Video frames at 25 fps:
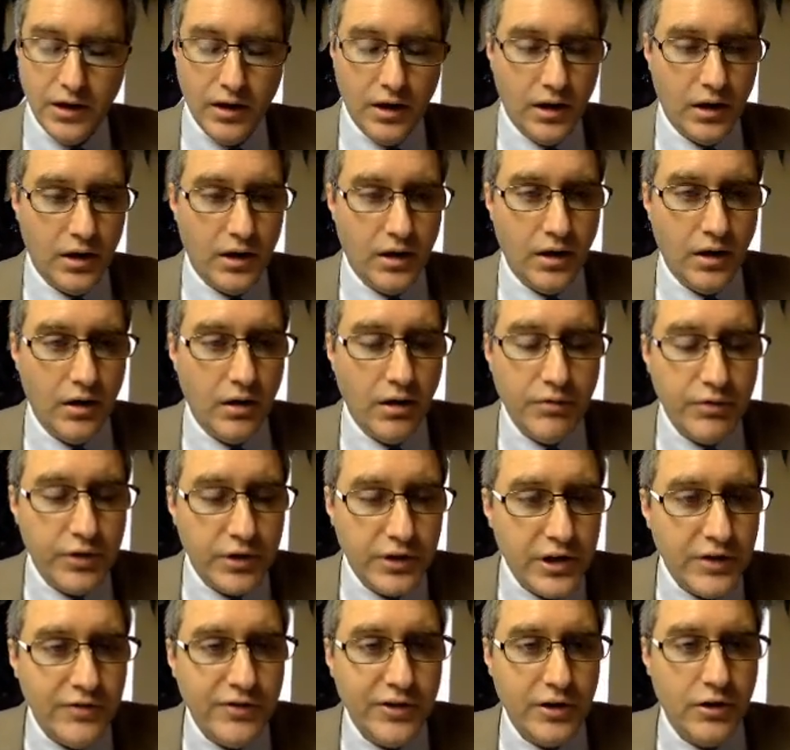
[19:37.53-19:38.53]
uh, of the
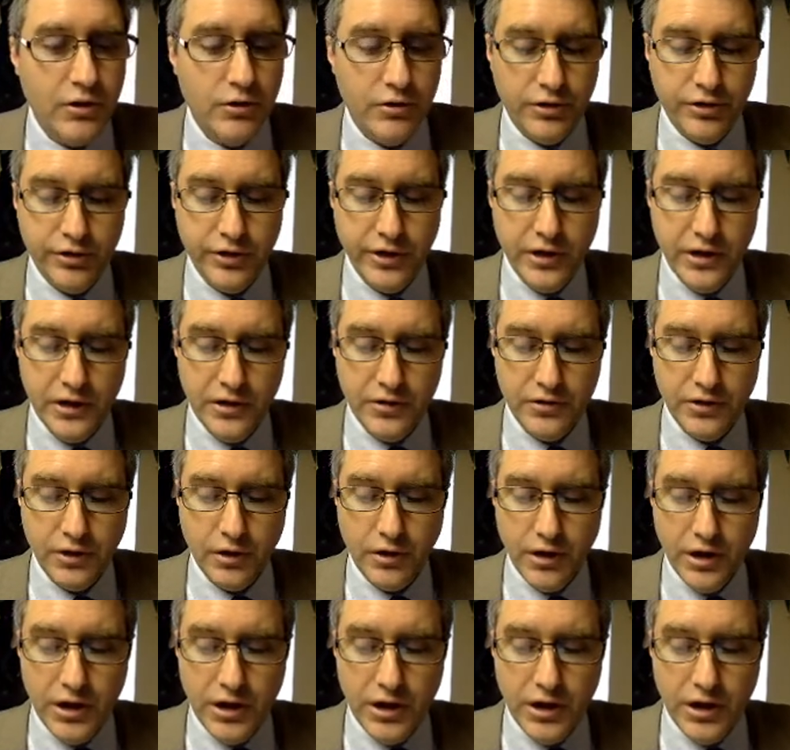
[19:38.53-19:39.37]
difficult things that our